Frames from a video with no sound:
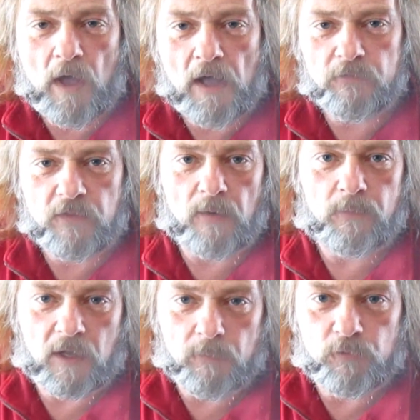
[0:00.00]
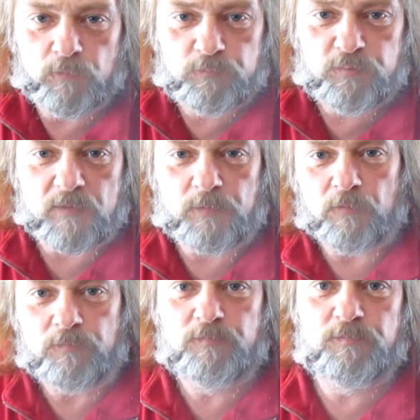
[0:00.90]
wound up, couple people